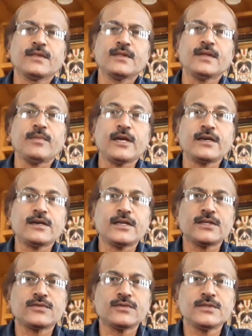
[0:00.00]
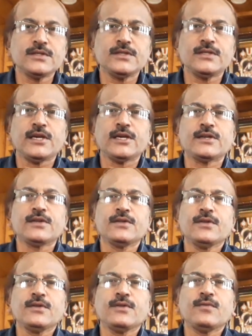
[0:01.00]
The banker has to see that
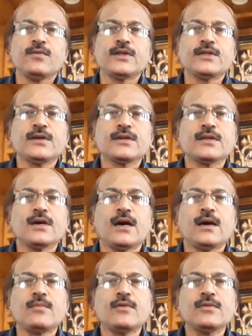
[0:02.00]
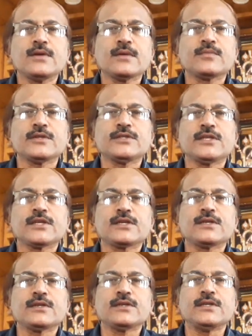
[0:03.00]
whether the amount of the check
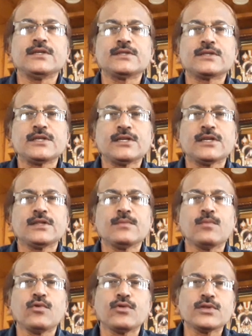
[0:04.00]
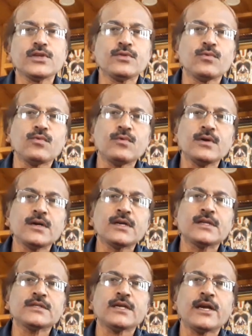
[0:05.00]
is written both in
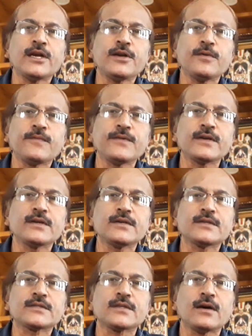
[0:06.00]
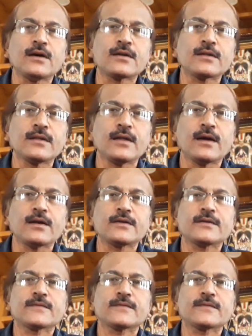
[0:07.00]
words and figures or not.